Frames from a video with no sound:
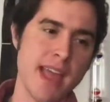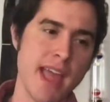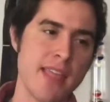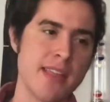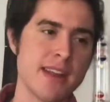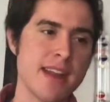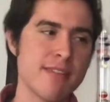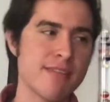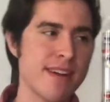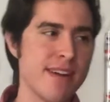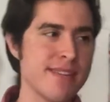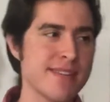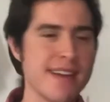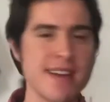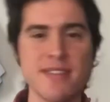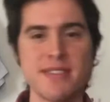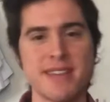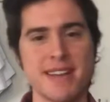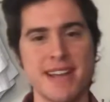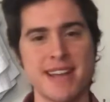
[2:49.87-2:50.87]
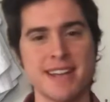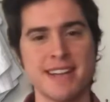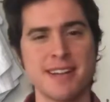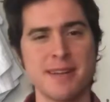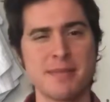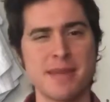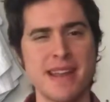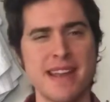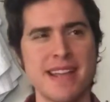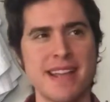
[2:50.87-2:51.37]
And then I found out that I ended
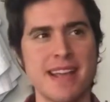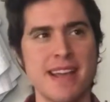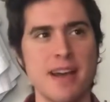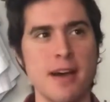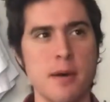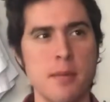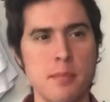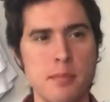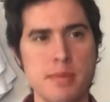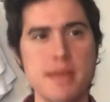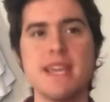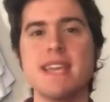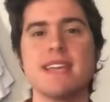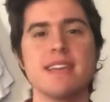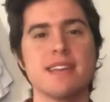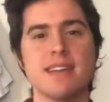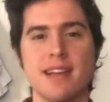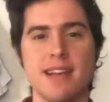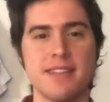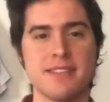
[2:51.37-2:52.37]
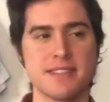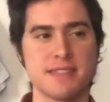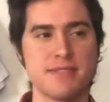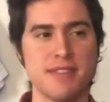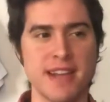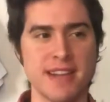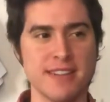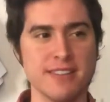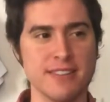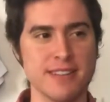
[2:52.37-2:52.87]
up getting a B on this
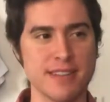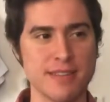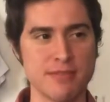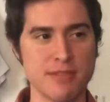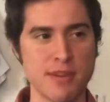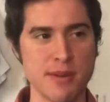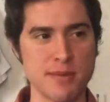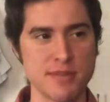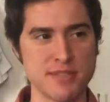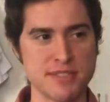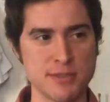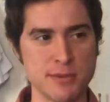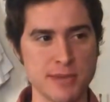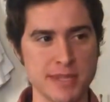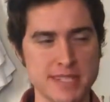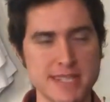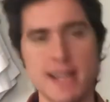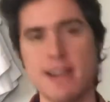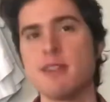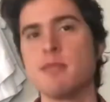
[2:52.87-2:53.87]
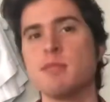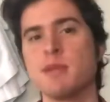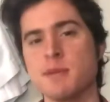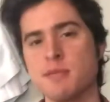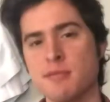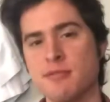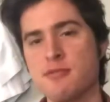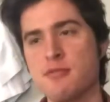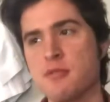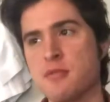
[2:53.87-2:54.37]
final, even though I was doing terribly
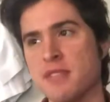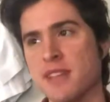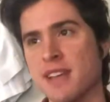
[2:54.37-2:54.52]
before